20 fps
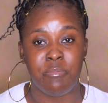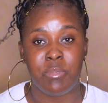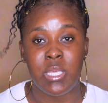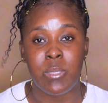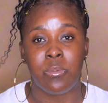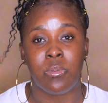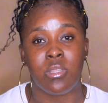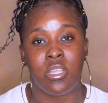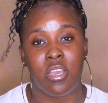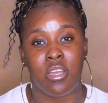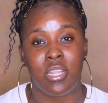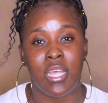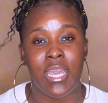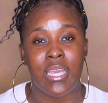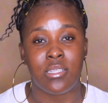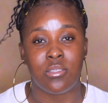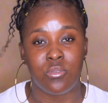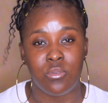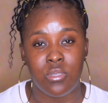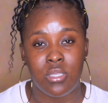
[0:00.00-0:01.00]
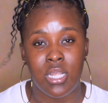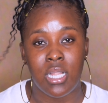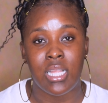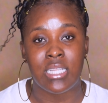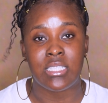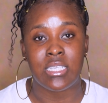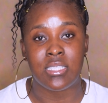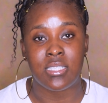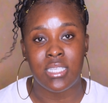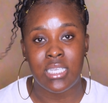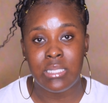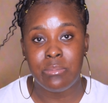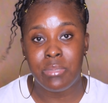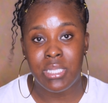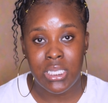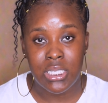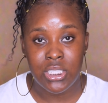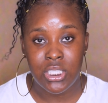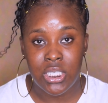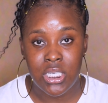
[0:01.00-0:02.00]
they're like doing a lot of skin
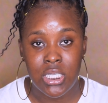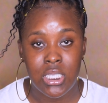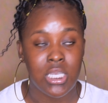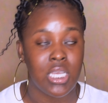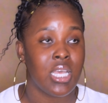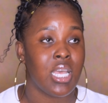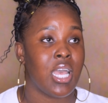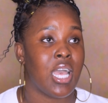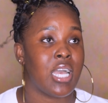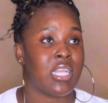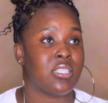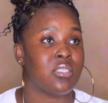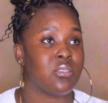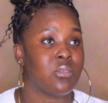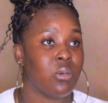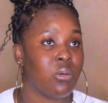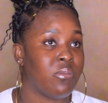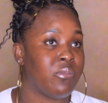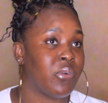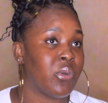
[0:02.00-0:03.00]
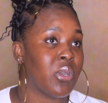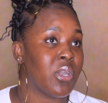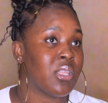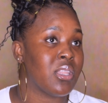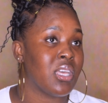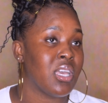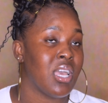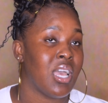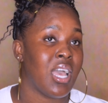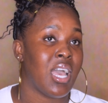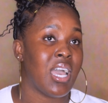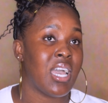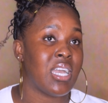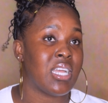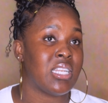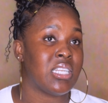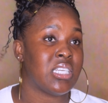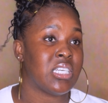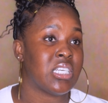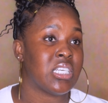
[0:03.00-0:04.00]
bleaching and so forth, and
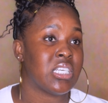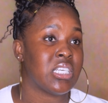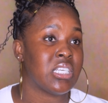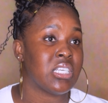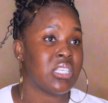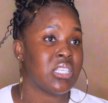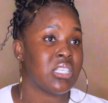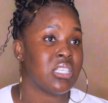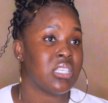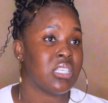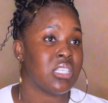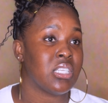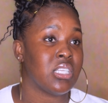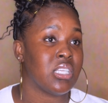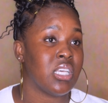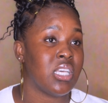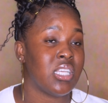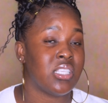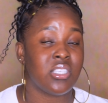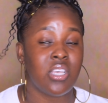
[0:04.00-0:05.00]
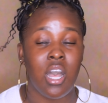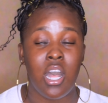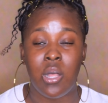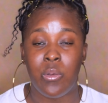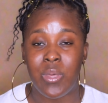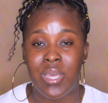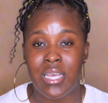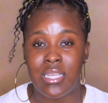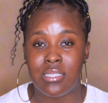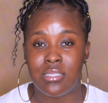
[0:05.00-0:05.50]
it's always